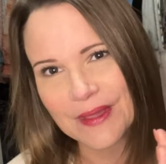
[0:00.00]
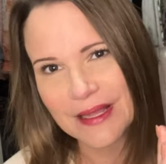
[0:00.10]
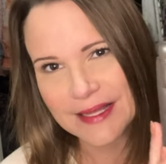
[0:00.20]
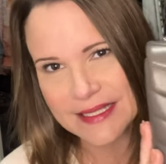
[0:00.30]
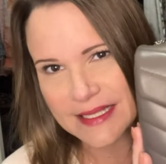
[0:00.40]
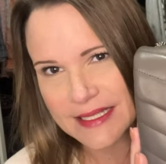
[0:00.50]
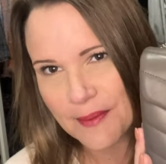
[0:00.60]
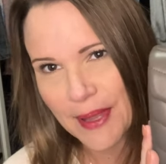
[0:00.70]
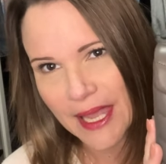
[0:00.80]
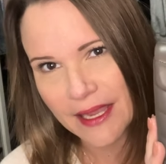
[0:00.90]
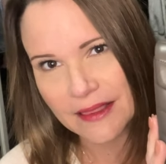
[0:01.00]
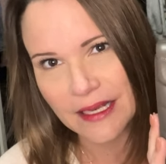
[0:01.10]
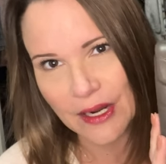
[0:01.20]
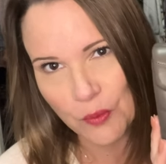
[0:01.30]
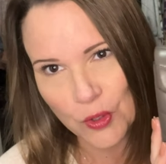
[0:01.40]
this is the bag that
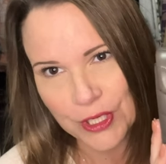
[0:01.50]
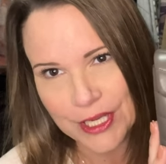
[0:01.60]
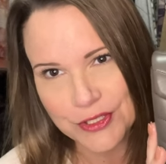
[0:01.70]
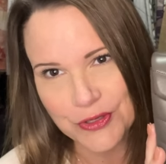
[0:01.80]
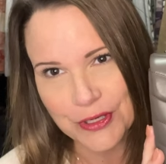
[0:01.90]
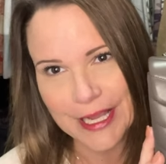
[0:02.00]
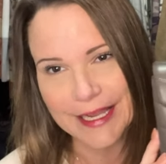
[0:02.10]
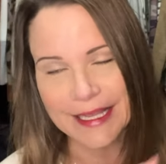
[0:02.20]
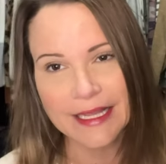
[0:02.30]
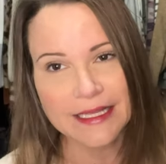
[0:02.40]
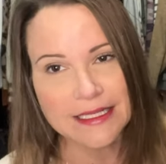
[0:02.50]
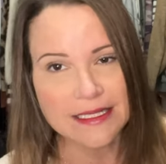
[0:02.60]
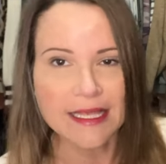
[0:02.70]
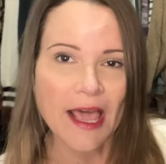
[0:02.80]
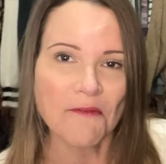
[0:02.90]
I wore yesterday, and this is
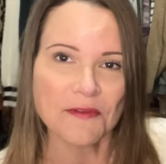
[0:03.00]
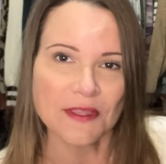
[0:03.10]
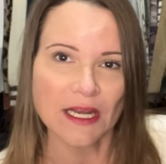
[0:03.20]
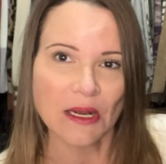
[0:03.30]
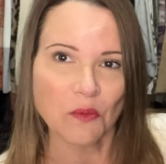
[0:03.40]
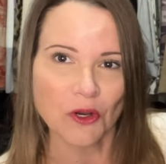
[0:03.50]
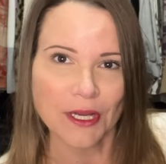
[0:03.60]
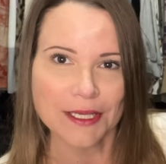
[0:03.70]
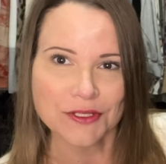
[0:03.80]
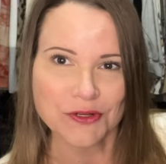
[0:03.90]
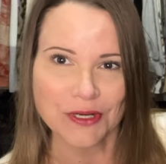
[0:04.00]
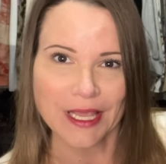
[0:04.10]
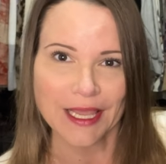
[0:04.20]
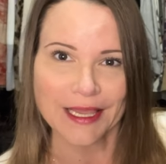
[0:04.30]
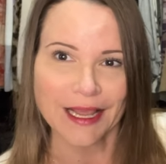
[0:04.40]
the outfit that I wore
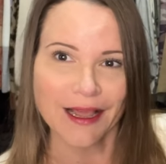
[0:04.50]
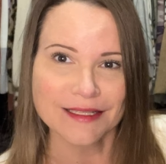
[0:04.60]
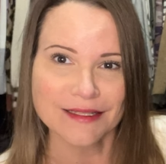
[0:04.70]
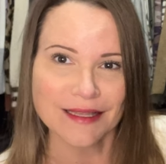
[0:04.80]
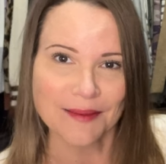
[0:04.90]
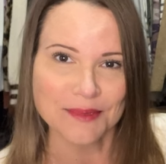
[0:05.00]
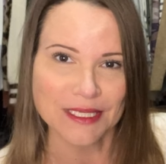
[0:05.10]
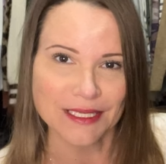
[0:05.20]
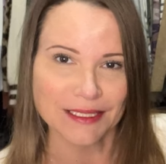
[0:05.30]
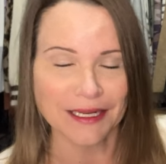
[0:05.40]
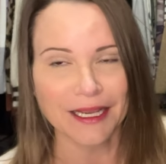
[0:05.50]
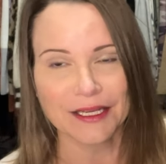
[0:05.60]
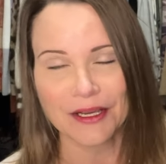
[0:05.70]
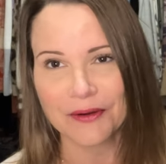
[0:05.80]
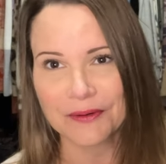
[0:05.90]
yesterday. I slept in it. I
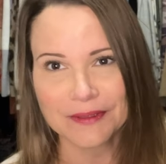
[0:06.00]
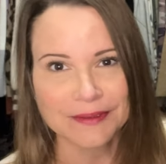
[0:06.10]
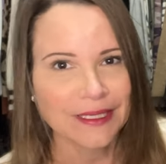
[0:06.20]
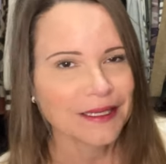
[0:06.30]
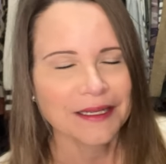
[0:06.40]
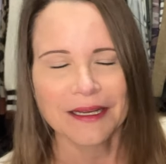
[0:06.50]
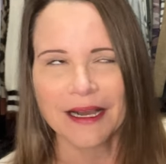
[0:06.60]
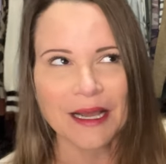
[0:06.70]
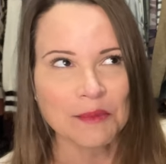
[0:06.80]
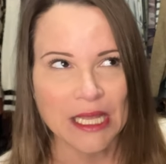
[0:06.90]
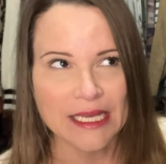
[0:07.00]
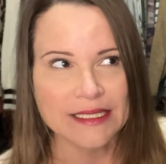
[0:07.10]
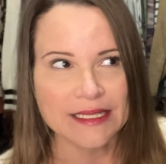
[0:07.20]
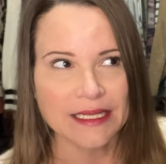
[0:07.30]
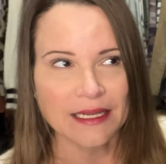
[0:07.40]
know. I'm
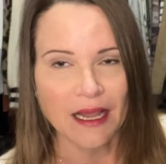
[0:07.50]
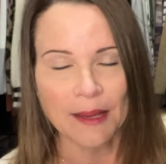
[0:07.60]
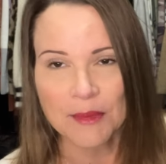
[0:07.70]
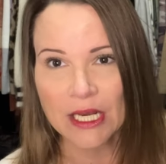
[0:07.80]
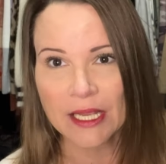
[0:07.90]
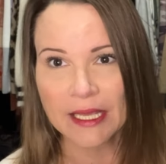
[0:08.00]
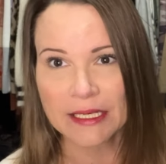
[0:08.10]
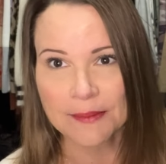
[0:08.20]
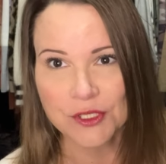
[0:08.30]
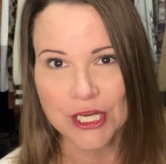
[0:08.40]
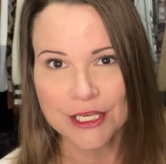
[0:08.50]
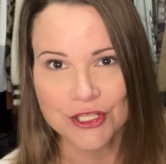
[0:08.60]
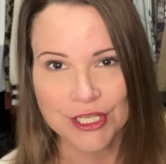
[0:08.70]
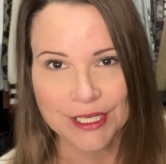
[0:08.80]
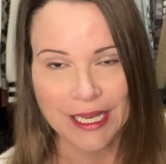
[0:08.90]
lazy. I'm going to end up
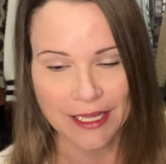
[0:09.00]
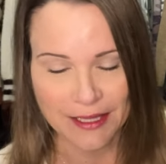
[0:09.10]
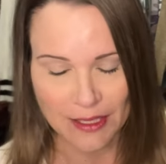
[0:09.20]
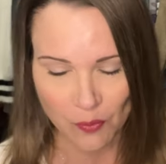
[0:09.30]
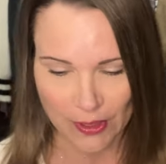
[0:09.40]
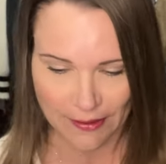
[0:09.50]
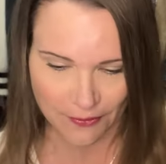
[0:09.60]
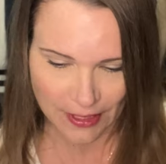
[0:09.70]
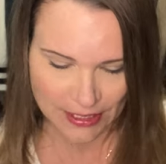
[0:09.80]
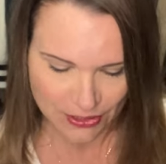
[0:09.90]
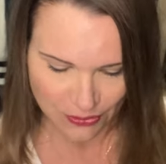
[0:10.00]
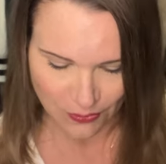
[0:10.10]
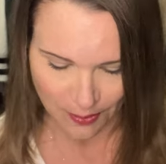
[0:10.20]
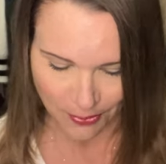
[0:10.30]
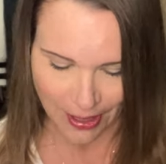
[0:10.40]
changing, and then whenever I do,
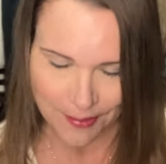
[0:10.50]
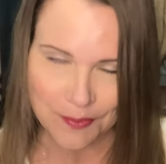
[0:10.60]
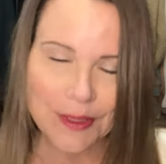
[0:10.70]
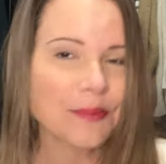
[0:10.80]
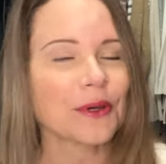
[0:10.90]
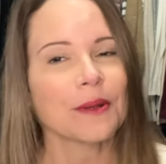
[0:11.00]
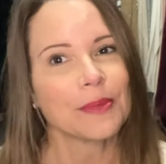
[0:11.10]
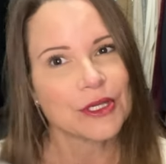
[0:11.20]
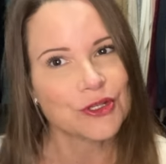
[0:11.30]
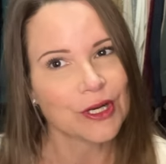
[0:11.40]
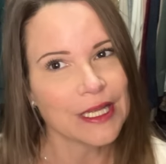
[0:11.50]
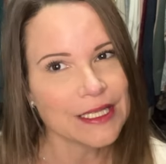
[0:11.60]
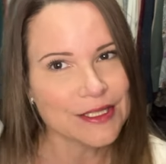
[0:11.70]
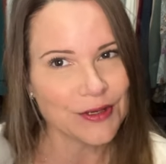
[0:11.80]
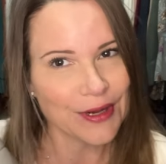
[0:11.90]
I'll probably put a picture on
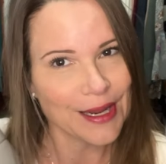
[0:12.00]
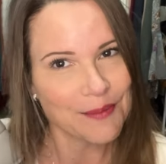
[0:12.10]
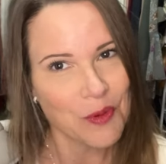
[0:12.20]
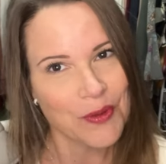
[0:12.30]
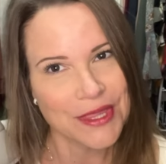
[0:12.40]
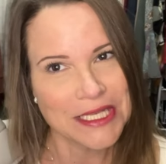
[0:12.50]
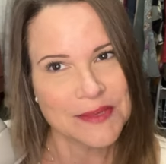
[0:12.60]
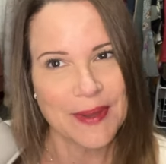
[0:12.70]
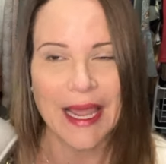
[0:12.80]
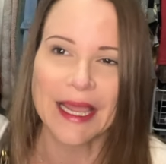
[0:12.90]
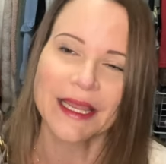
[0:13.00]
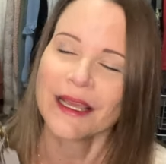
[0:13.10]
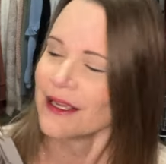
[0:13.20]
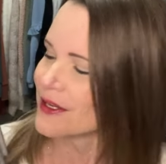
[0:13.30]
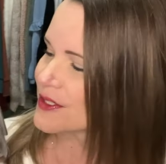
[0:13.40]
Instagram with this bag.
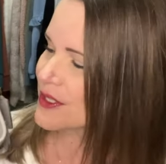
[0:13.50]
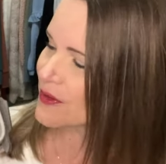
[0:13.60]
So